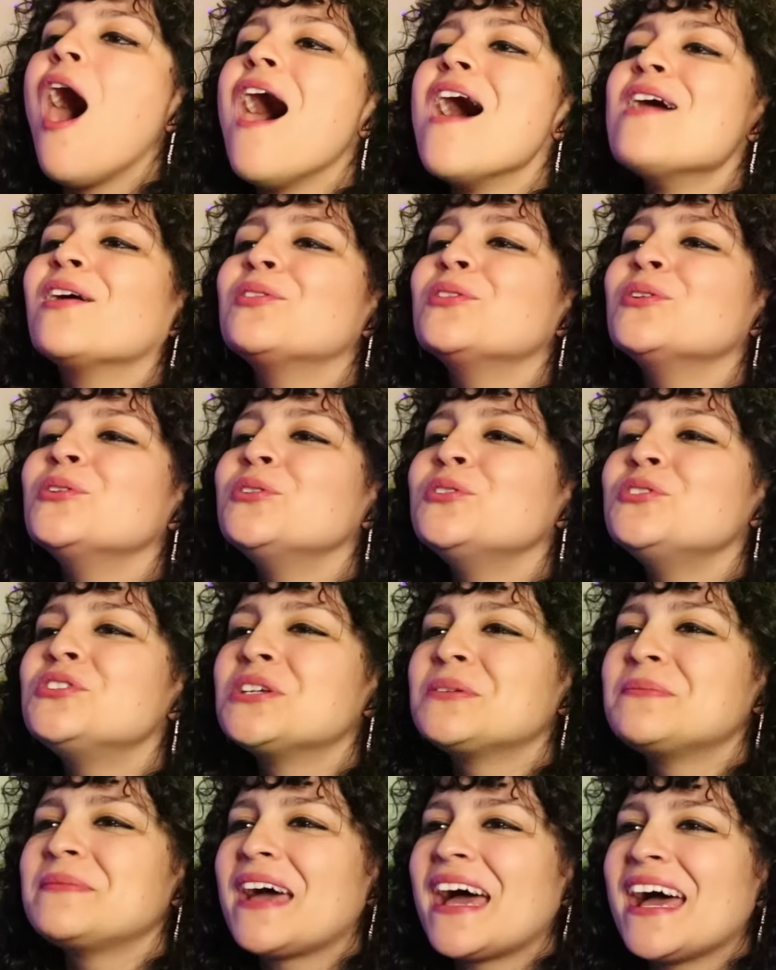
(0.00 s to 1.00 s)

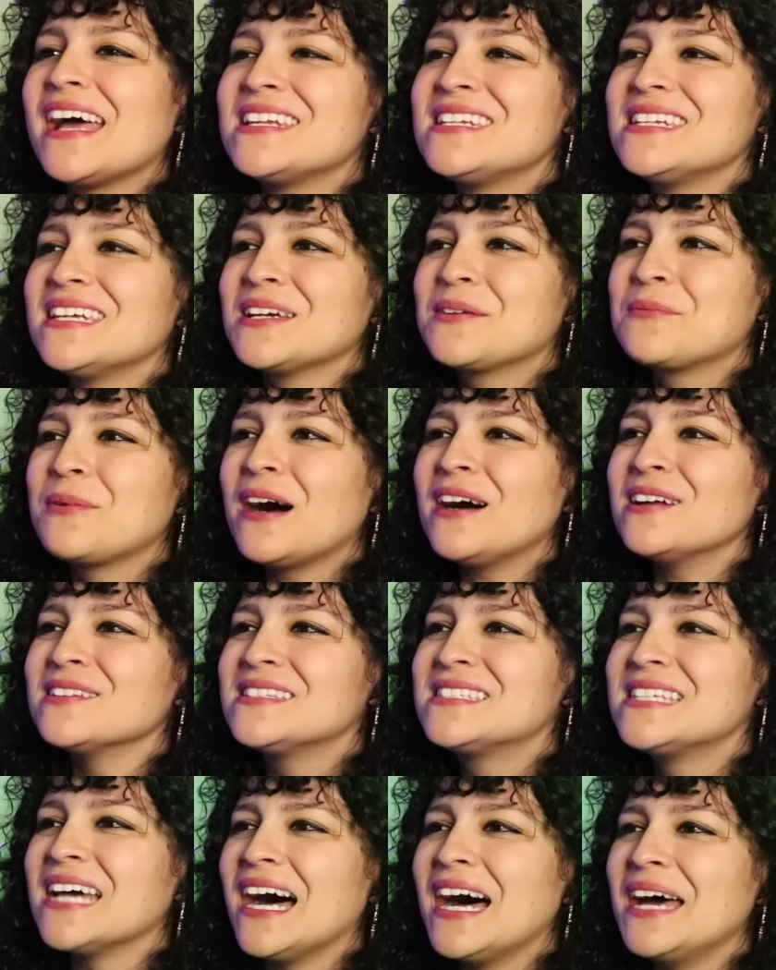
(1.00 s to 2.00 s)
Illusion magic. Well
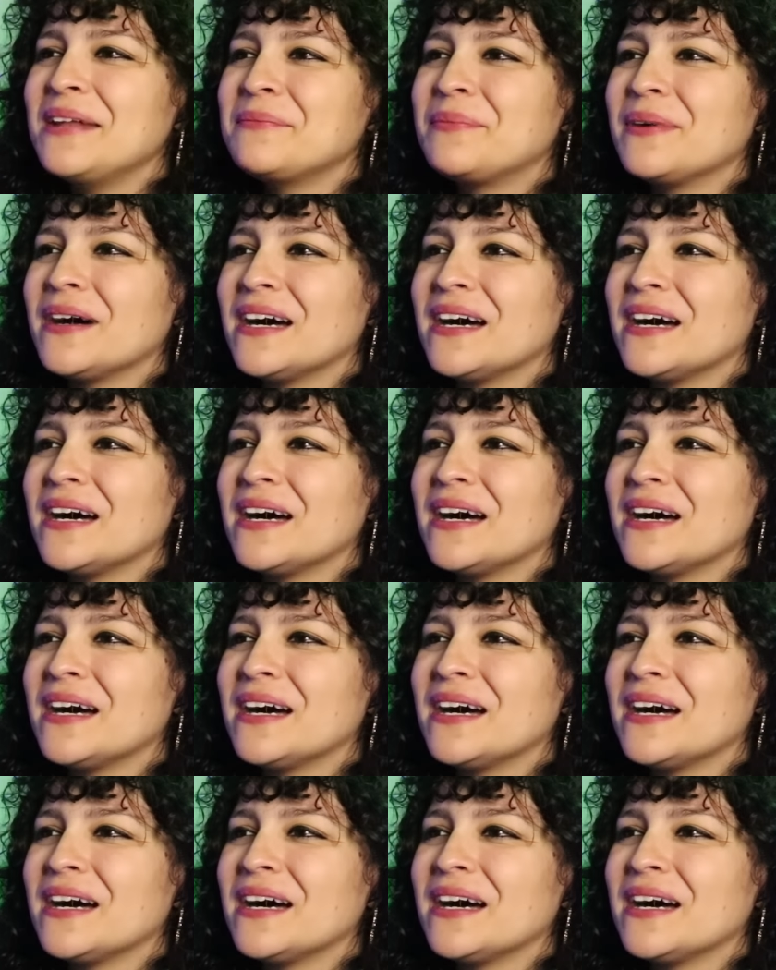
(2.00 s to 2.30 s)
done,